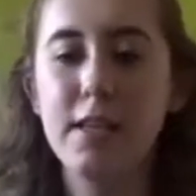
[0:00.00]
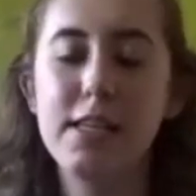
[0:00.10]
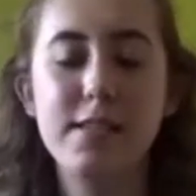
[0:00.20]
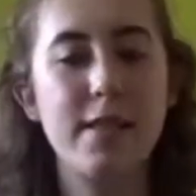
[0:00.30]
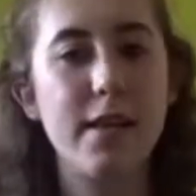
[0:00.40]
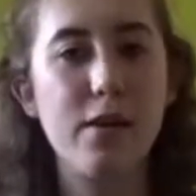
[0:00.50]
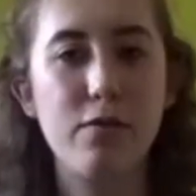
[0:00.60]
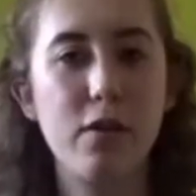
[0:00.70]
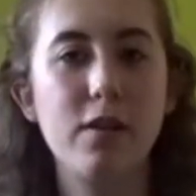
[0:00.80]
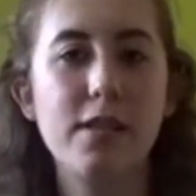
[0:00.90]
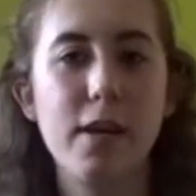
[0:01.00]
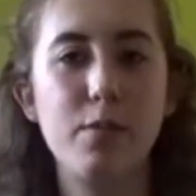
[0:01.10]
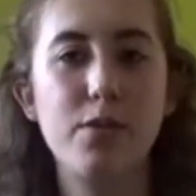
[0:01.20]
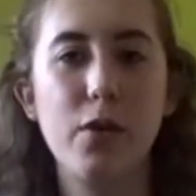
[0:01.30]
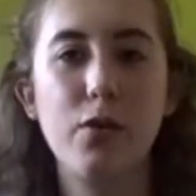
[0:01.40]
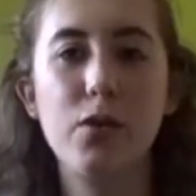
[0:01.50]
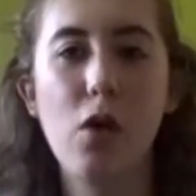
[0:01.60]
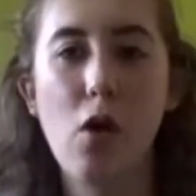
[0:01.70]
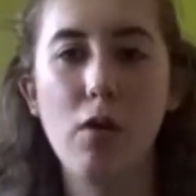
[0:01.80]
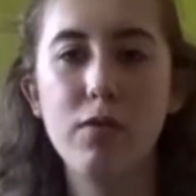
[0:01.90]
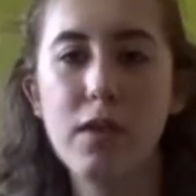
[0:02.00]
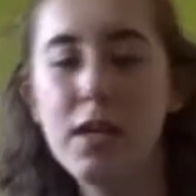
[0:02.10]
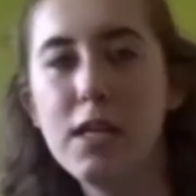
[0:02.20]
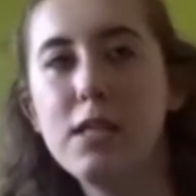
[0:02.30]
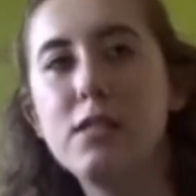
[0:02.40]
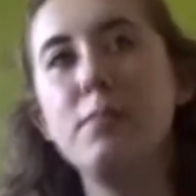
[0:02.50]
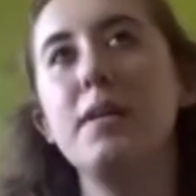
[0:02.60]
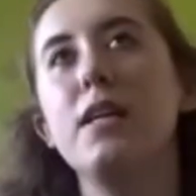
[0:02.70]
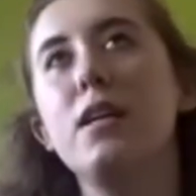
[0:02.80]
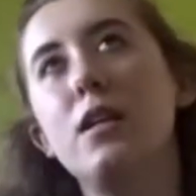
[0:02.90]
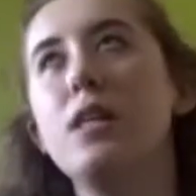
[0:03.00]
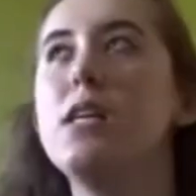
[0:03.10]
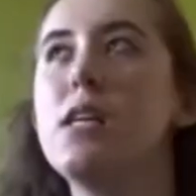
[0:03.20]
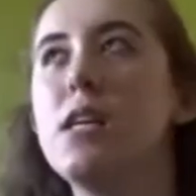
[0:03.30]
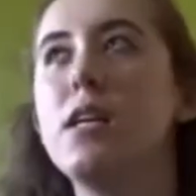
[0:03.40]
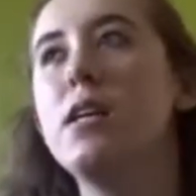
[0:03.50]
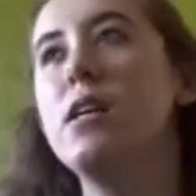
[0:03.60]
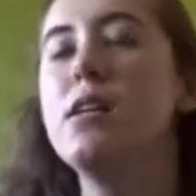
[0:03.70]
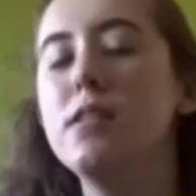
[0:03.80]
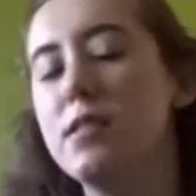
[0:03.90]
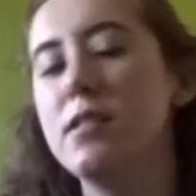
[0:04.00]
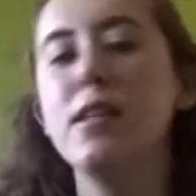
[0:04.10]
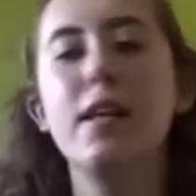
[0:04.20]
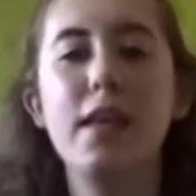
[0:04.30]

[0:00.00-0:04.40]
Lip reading: is the first episode of SpeakElise.